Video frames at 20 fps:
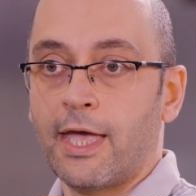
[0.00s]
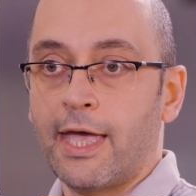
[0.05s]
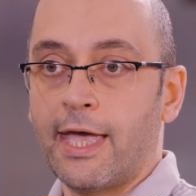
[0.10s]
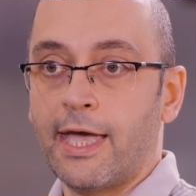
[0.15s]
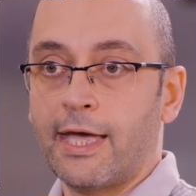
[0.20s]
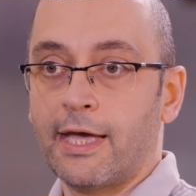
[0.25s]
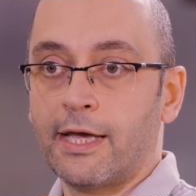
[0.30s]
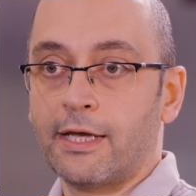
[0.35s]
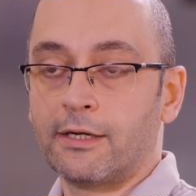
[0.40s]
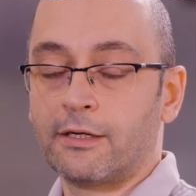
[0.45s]

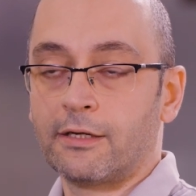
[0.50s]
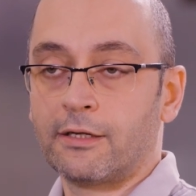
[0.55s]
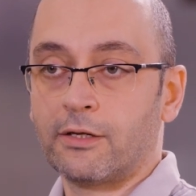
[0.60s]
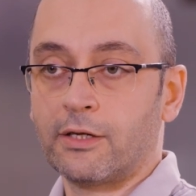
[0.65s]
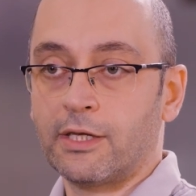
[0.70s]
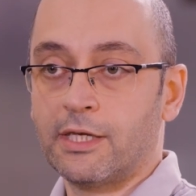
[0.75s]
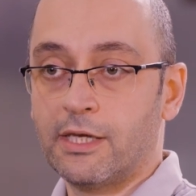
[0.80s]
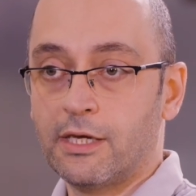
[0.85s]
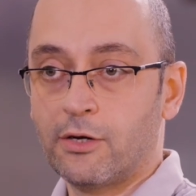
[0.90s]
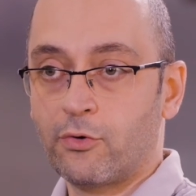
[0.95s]
And
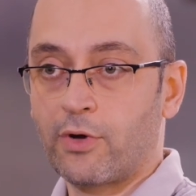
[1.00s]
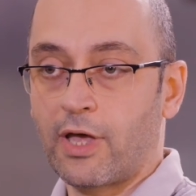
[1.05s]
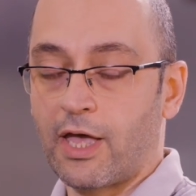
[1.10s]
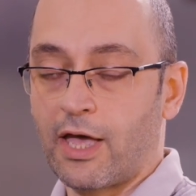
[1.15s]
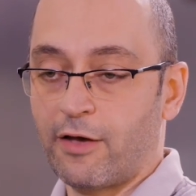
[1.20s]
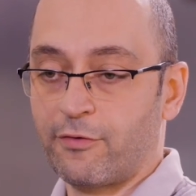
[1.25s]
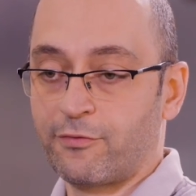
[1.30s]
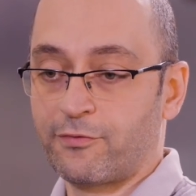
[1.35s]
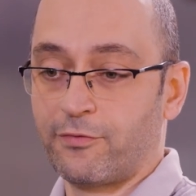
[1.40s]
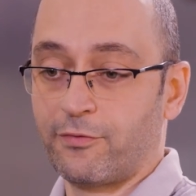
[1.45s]
here we
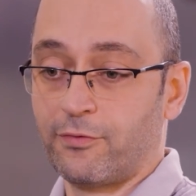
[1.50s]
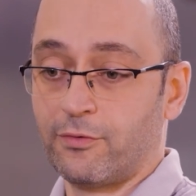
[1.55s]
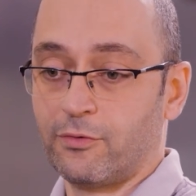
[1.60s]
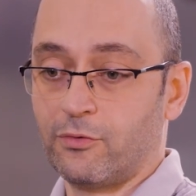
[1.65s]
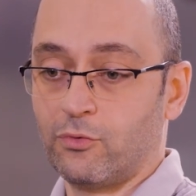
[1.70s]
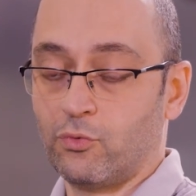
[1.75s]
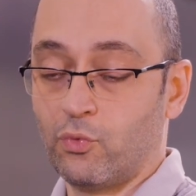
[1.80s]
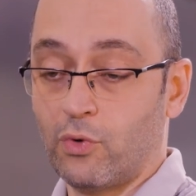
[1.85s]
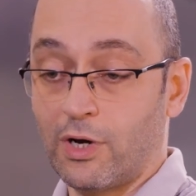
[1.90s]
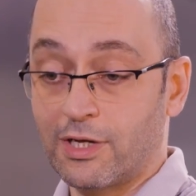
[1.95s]
have
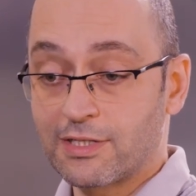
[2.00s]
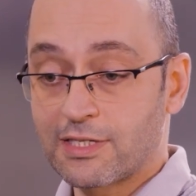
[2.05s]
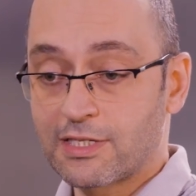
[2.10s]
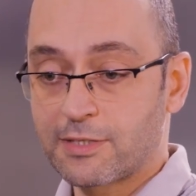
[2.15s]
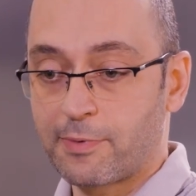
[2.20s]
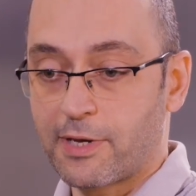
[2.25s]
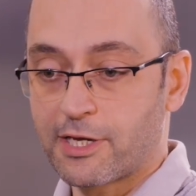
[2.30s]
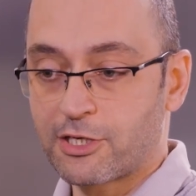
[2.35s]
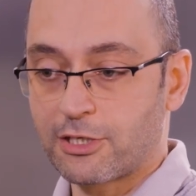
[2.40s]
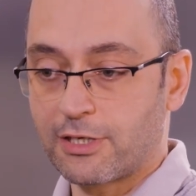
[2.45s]
one
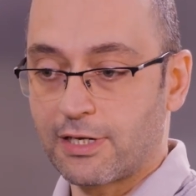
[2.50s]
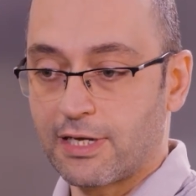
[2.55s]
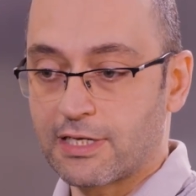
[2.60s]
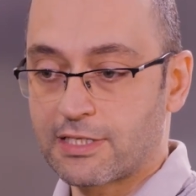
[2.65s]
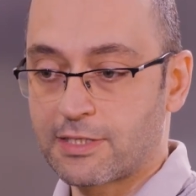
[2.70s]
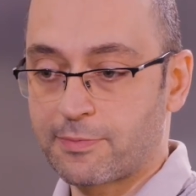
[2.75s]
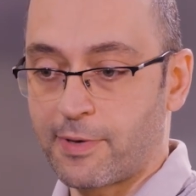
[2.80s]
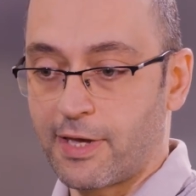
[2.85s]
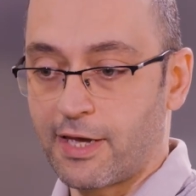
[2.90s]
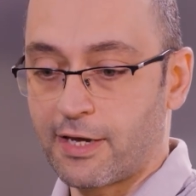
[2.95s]
special
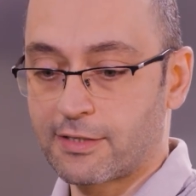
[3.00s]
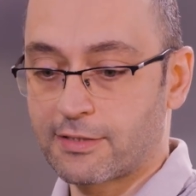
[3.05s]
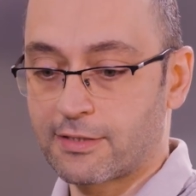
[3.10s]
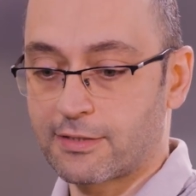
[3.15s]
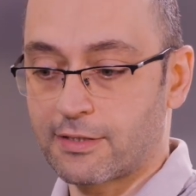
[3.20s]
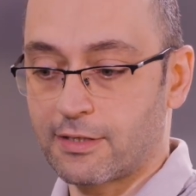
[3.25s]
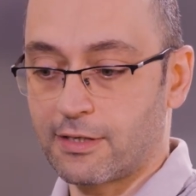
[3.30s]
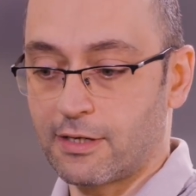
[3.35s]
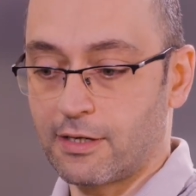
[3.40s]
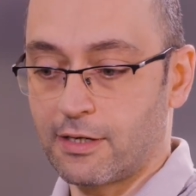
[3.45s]

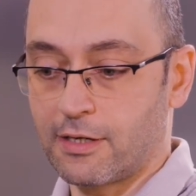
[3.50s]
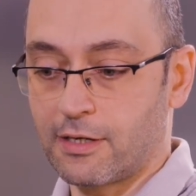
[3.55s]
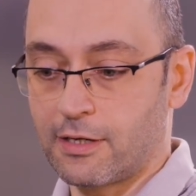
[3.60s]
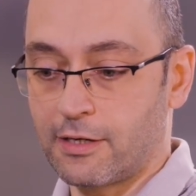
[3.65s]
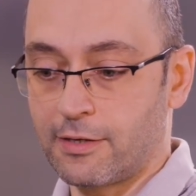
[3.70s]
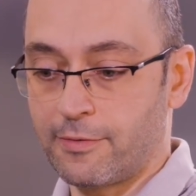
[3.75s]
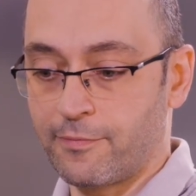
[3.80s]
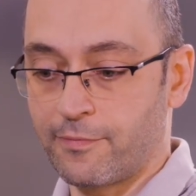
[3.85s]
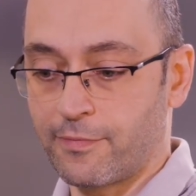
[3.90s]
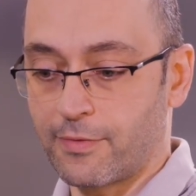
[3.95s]
aspect
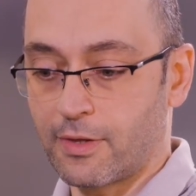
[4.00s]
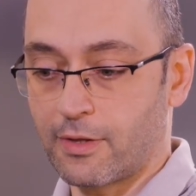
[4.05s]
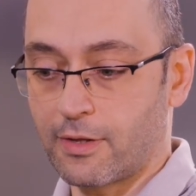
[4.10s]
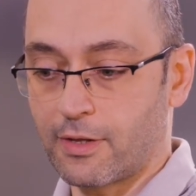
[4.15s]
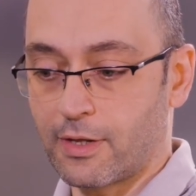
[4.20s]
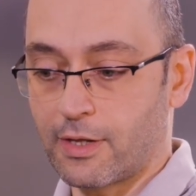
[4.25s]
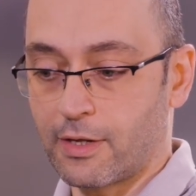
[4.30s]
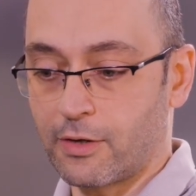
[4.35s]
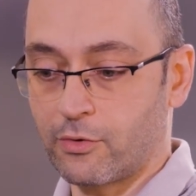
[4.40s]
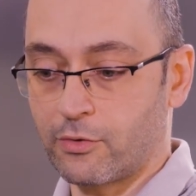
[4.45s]

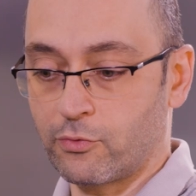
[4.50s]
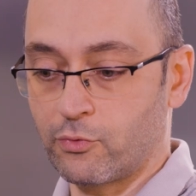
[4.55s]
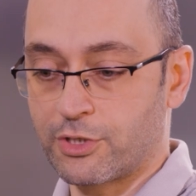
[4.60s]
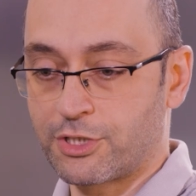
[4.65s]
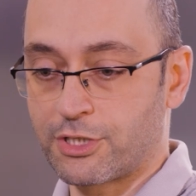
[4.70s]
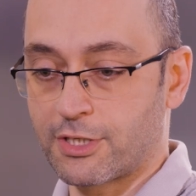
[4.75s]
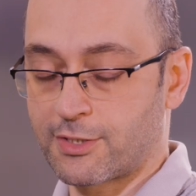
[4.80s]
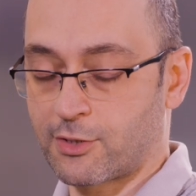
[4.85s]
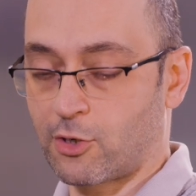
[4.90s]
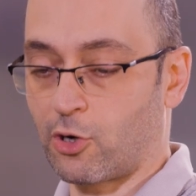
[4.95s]

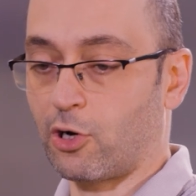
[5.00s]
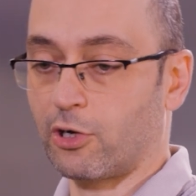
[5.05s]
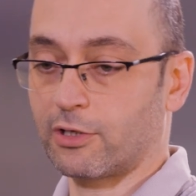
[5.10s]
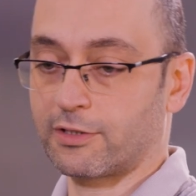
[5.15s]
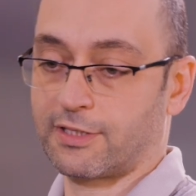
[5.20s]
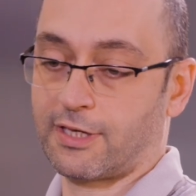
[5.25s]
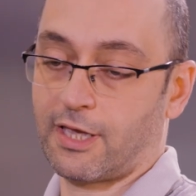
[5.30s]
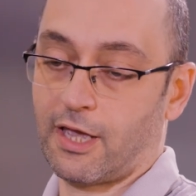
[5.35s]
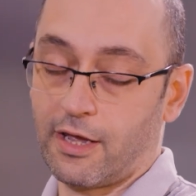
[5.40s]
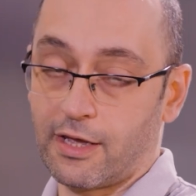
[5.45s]
which is
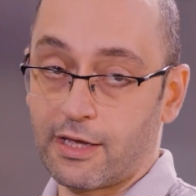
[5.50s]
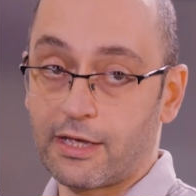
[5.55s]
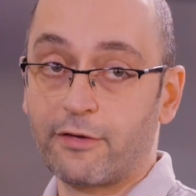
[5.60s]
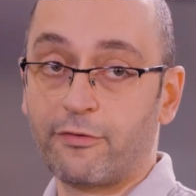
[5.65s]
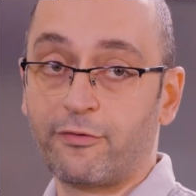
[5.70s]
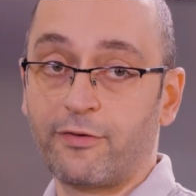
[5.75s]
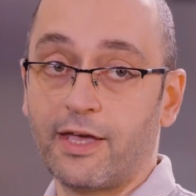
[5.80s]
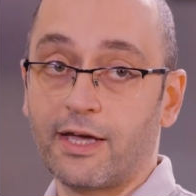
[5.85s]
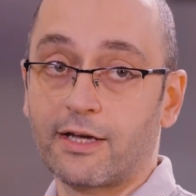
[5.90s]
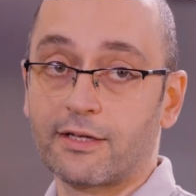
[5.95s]
called Kerr
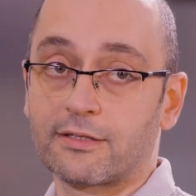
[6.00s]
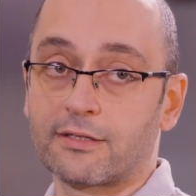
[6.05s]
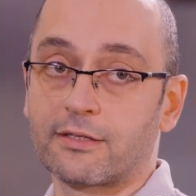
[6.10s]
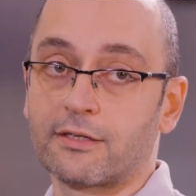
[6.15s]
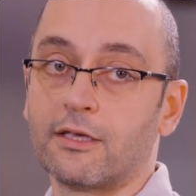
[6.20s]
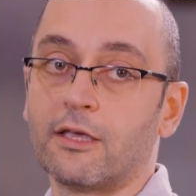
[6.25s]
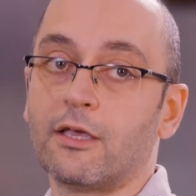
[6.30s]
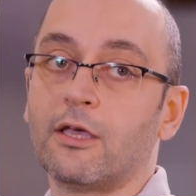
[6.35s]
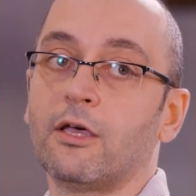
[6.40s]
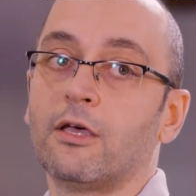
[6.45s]
effect
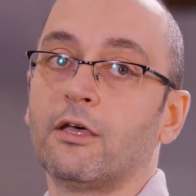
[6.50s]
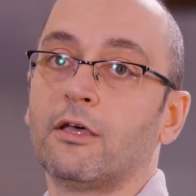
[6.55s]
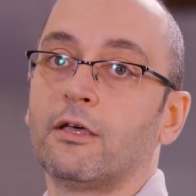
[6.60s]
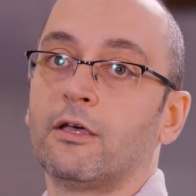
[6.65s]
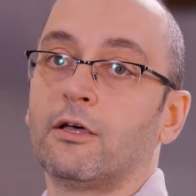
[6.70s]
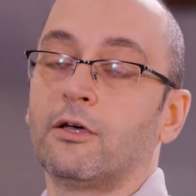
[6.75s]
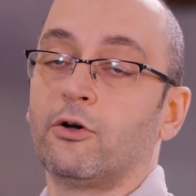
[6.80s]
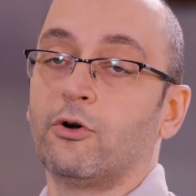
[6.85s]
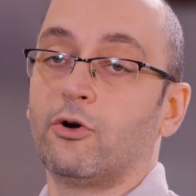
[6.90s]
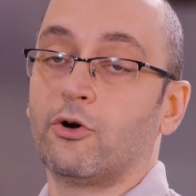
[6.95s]

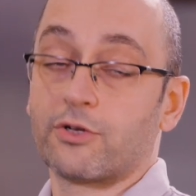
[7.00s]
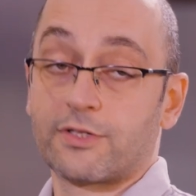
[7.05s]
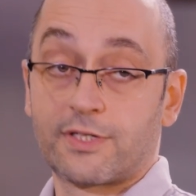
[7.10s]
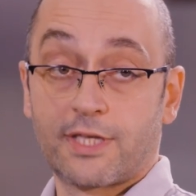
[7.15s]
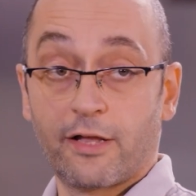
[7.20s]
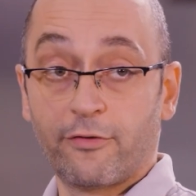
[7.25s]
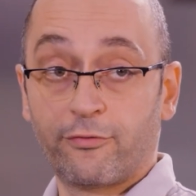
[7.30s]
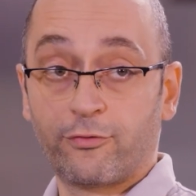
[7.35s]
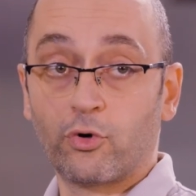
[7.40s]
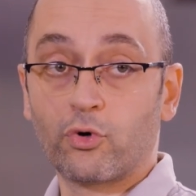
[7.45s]
or
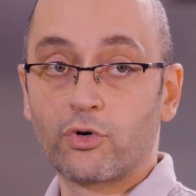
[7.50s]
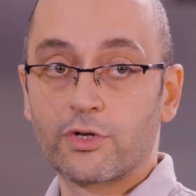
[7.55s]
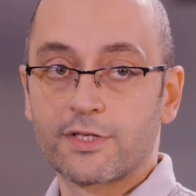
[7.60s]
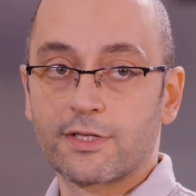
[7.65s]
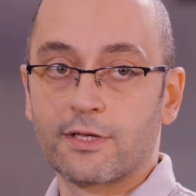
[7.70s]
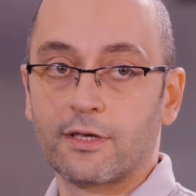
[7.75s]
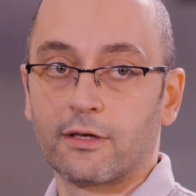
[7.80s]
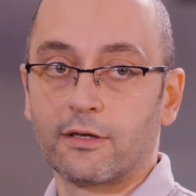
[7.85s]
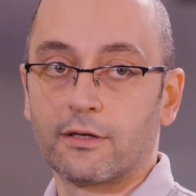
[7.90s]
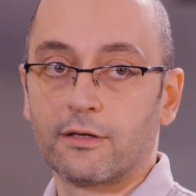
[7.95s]

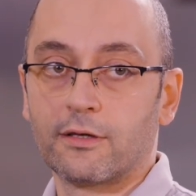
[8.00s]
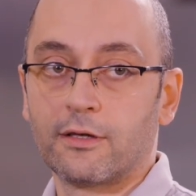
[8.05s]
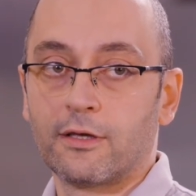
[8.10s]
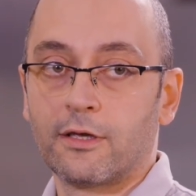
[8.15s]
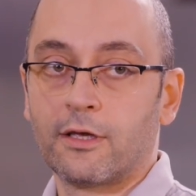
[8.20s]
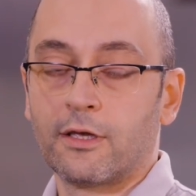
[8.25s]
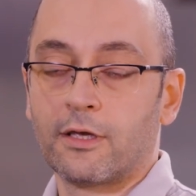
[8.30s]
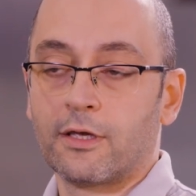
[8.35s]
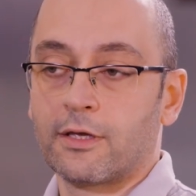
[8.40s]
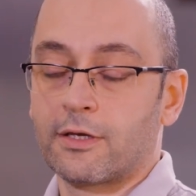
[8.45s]
self-focusing.
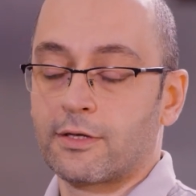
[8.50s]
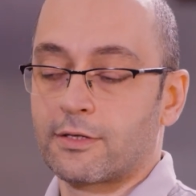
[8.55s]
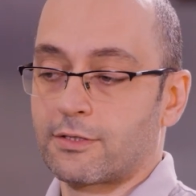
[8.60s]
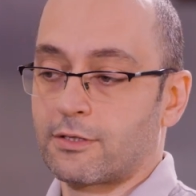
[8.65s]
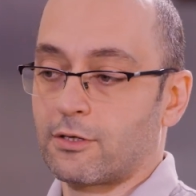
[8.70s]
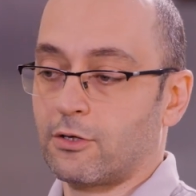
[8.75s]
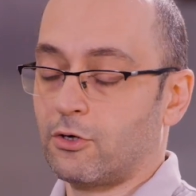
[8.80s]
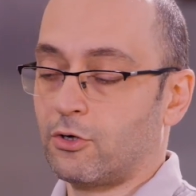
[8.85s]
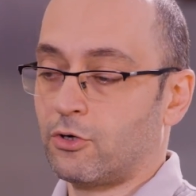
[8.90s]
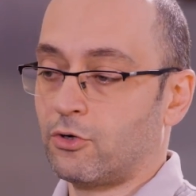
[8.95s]

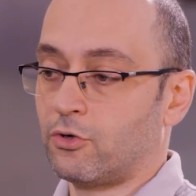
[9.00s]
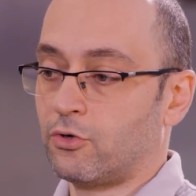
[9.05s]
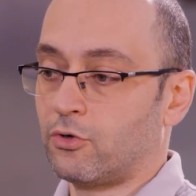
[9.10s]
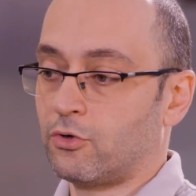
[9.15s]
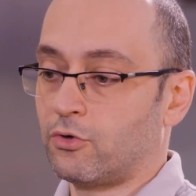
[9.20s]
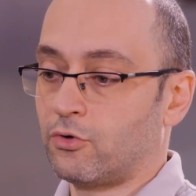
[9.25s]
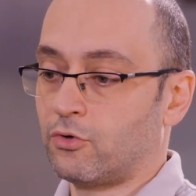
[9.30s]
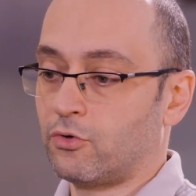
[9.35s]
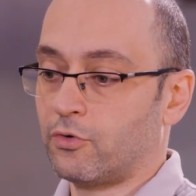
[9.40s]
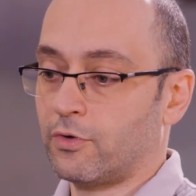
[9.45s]

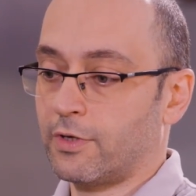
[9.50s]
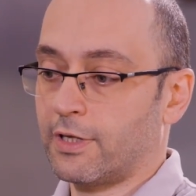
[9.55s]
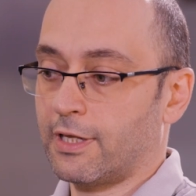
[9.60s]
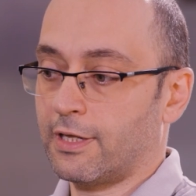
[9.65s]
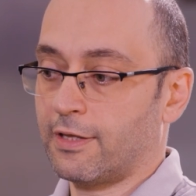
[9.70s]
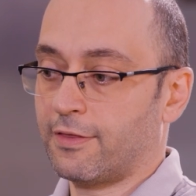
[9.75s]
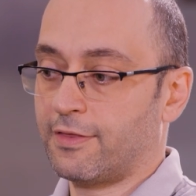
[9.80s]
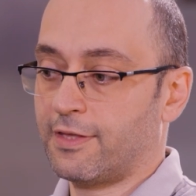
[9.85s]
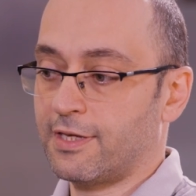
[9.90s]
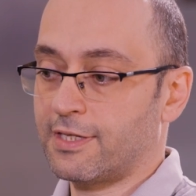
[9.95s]
So
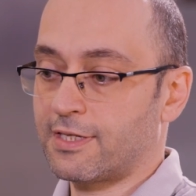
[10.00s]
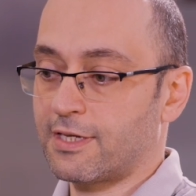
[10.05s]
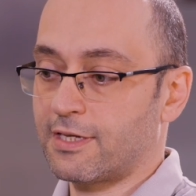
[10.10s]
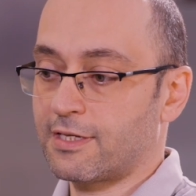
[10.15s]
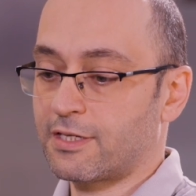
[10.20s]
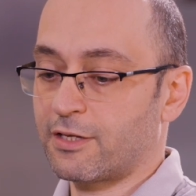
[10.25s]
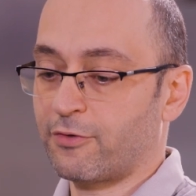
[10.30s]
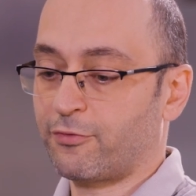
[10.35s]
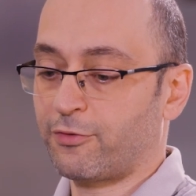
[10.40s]
this is a